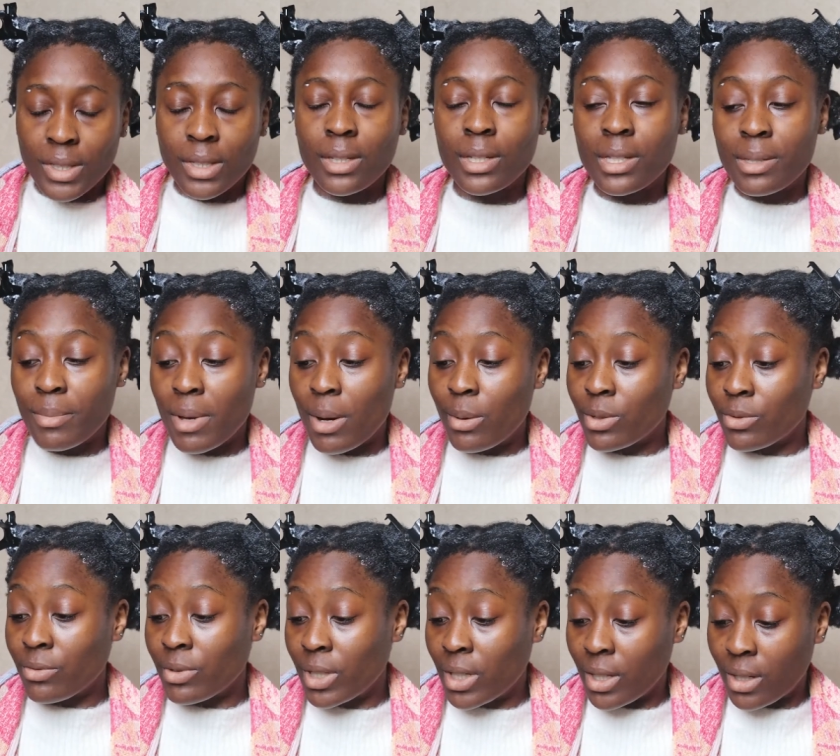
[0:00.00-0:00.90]
The smell
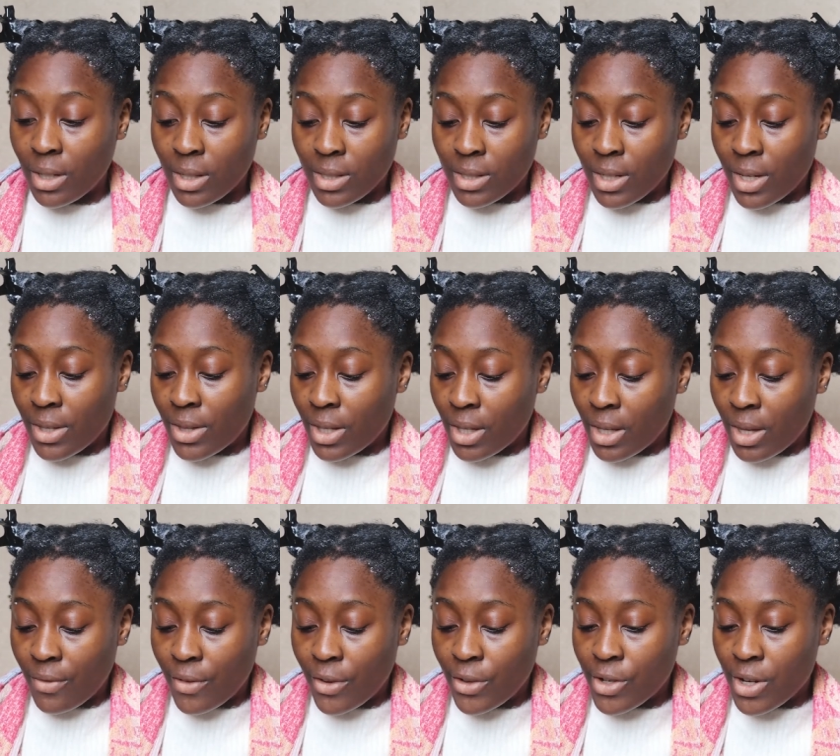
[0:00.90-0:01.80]
is really nice. I think
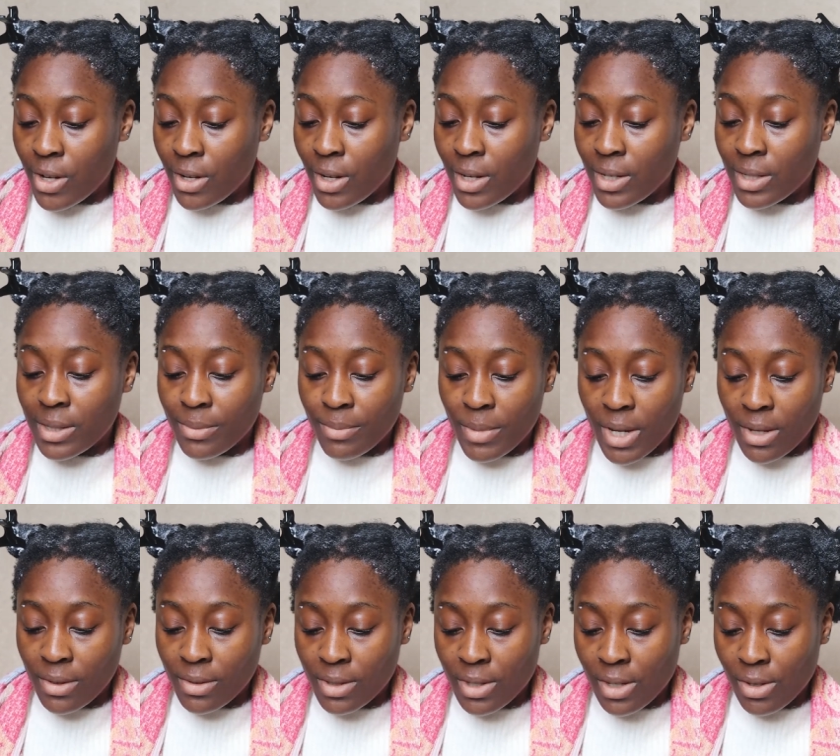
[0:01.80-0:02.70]
if you don't like
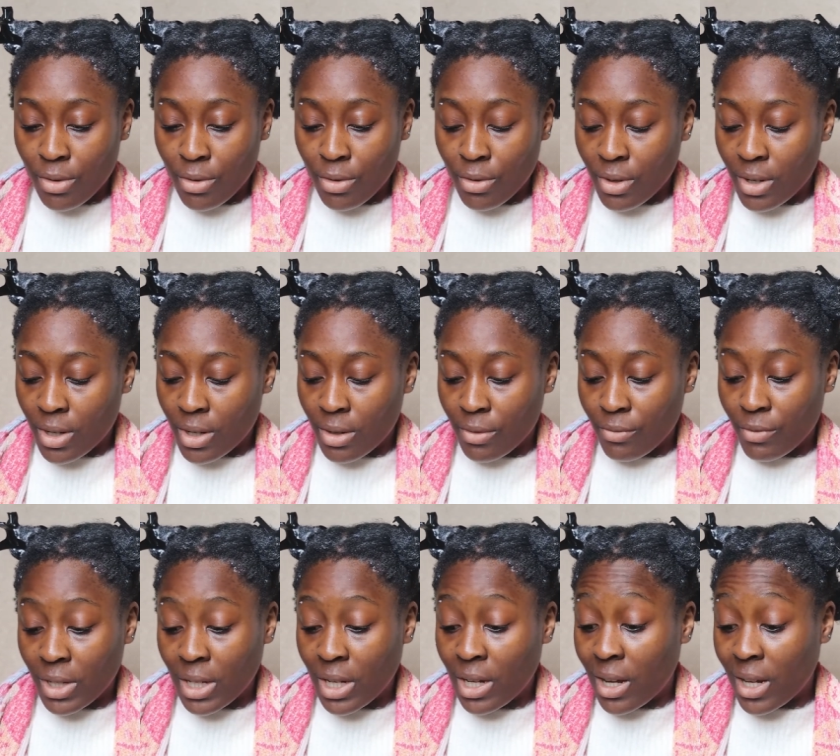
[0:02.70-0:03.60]
smells, then you're not gonna
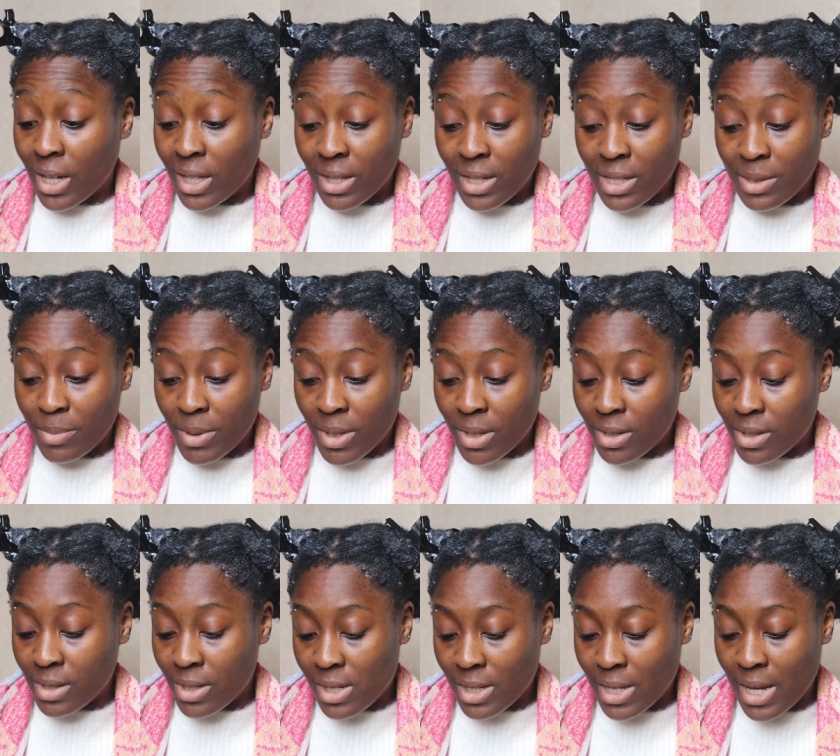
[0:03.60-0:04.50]
really like this,
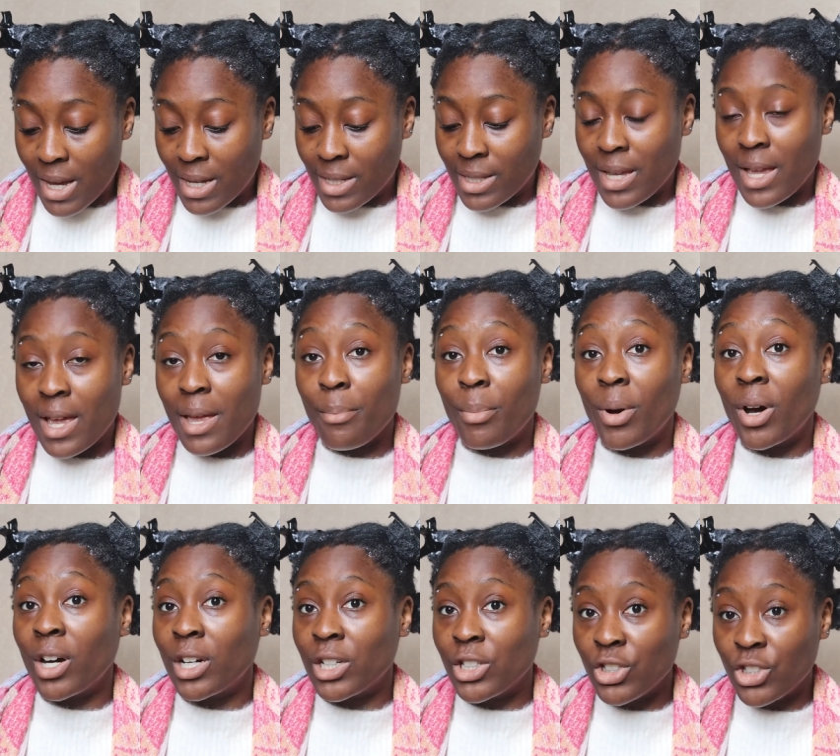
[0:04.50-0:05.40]
because this has a
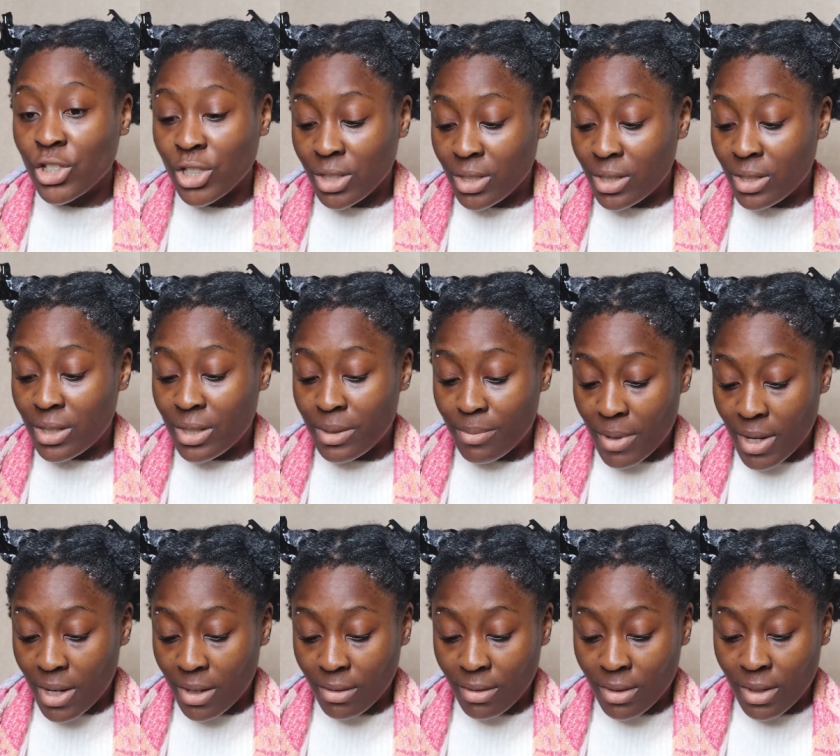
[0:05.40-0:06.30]
pungent
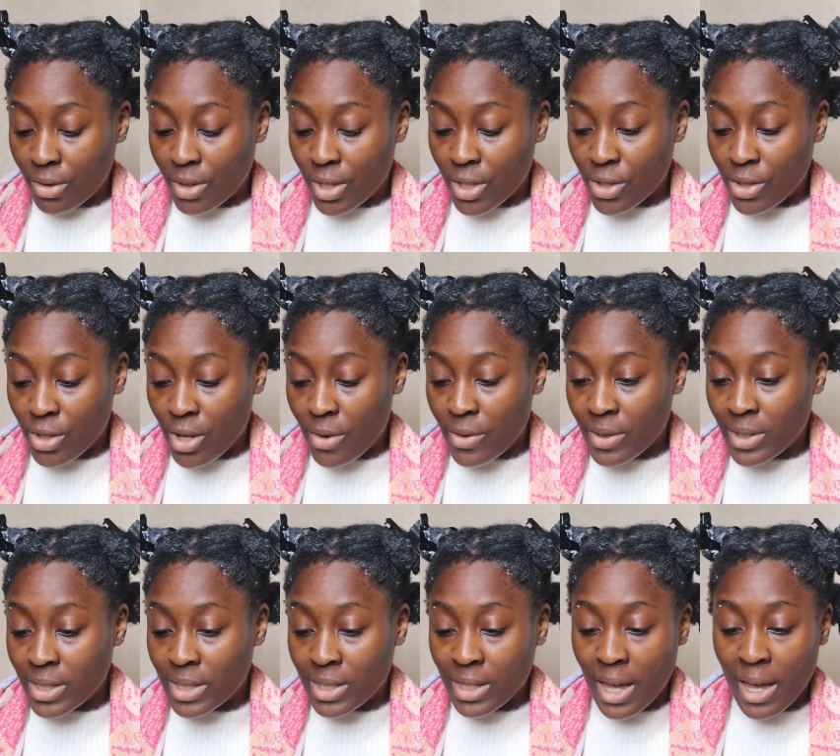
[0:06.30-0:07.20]
smell. There's no
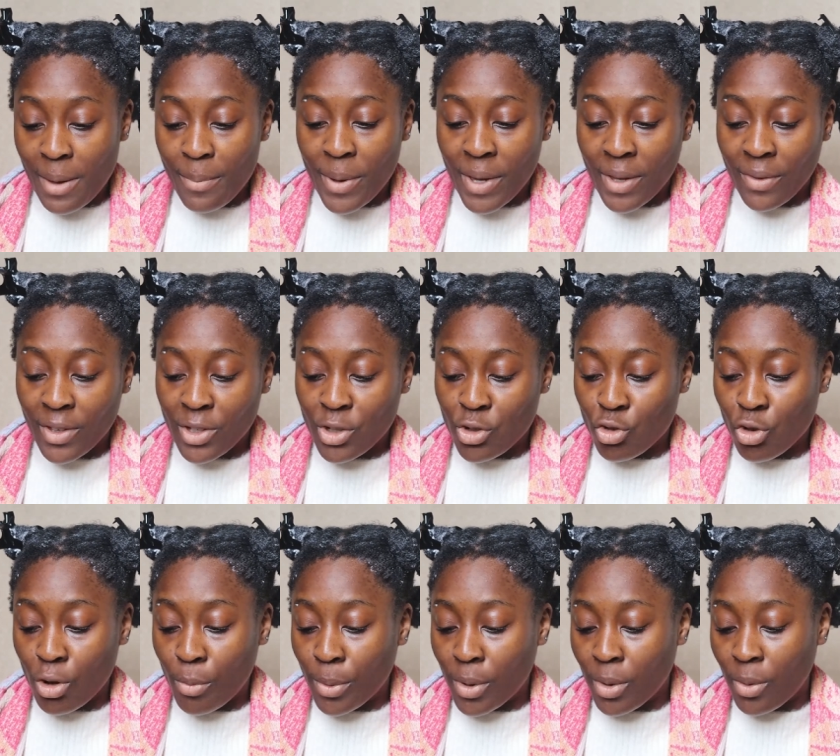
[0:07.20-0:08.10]
escaping this
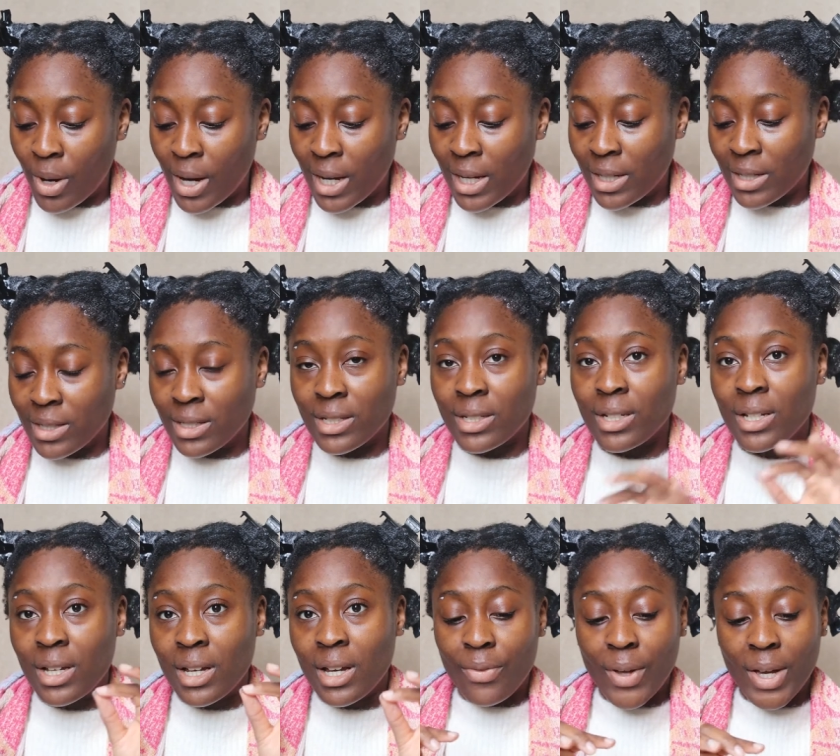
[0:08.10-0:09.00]
tropical island
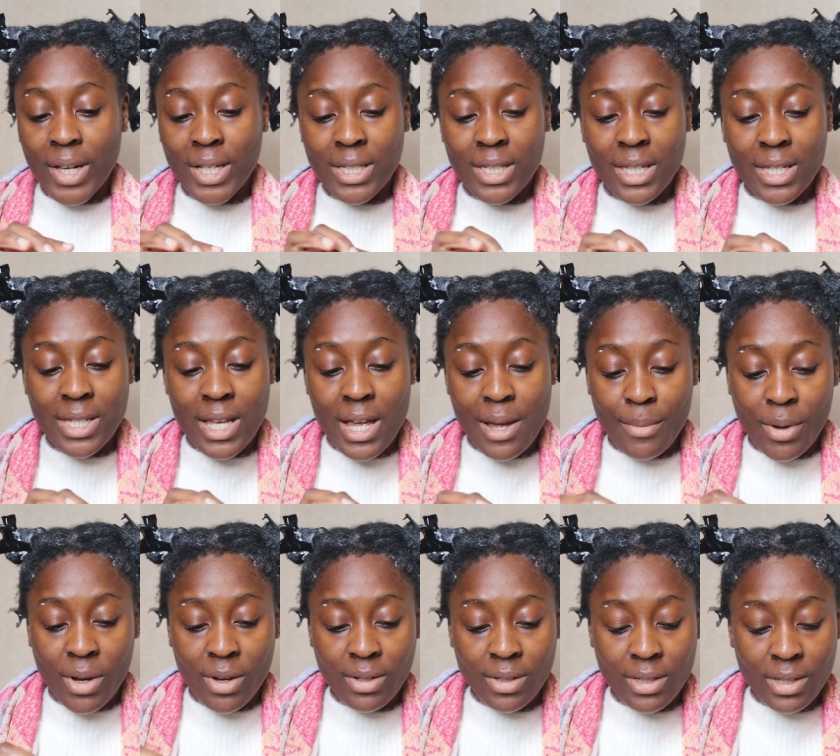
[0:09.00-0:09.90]
that is this hair
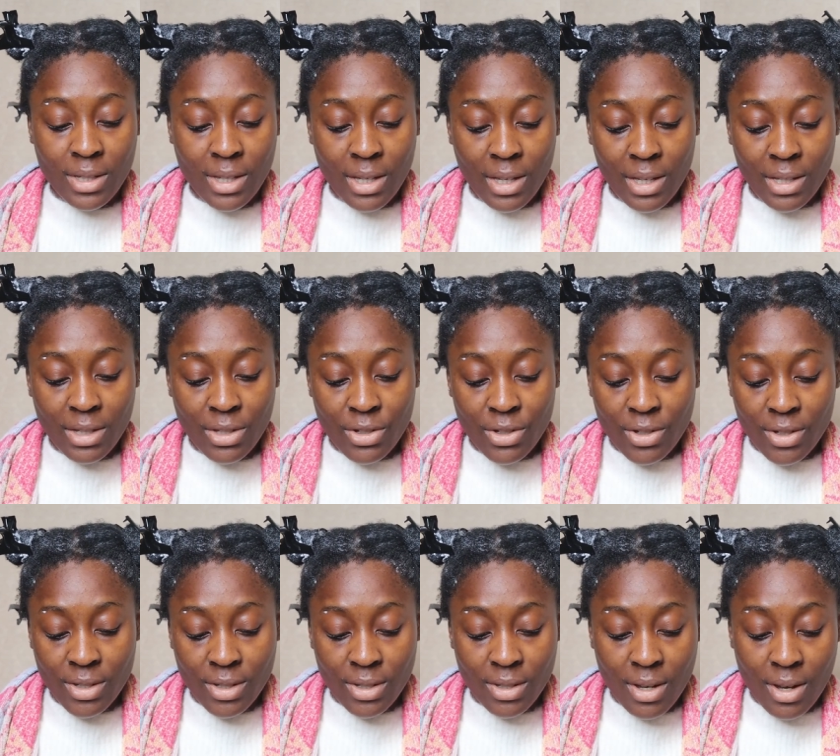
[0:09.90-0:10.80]
mask. It's
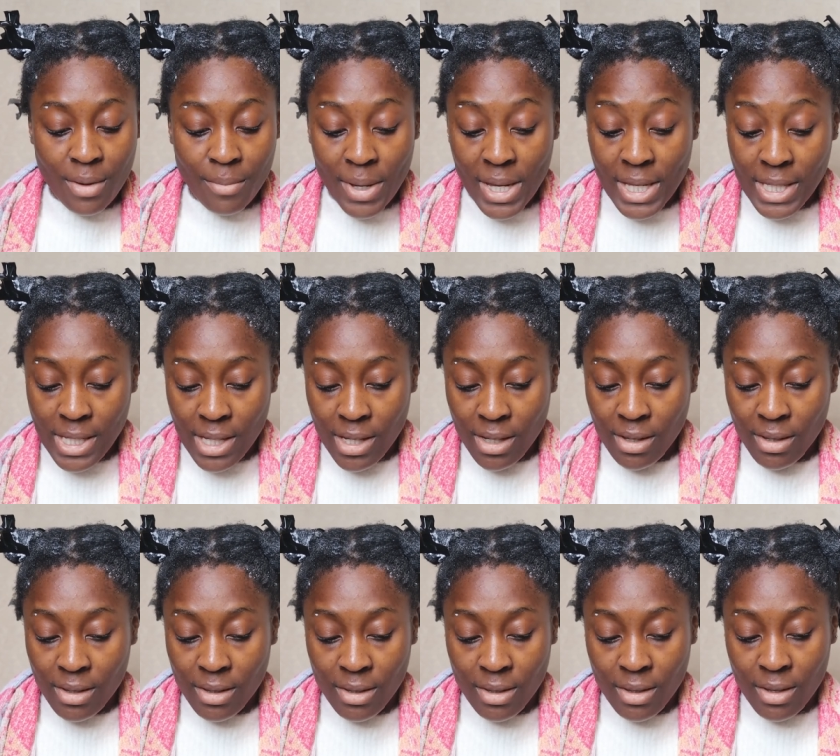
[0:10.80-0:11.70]
just amazing.